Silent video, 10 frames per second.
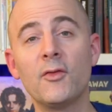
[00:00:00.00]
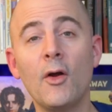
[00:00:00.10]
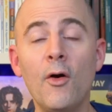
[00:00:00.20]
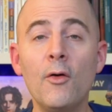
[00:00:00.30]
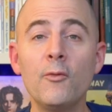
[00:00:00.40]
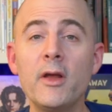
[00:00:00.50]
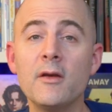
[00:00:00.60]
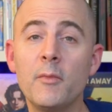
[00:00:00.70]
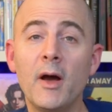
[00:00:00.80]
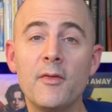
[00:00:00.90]
They're all
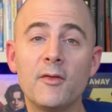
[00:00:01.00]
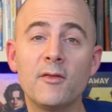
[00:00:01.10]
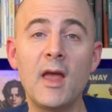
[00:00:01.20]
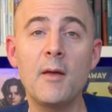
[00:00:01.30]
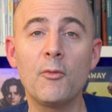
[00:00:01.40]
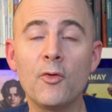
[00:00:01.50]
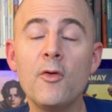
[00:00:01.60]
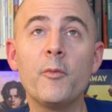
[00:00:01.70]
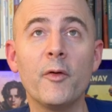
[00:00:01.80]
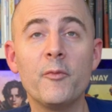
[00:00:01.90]
written by the same
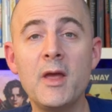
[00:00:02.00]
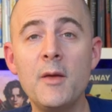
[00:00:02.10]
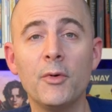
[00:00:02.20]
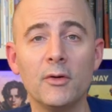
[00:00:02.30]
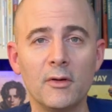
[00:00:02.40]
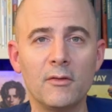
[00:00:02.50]
group of people.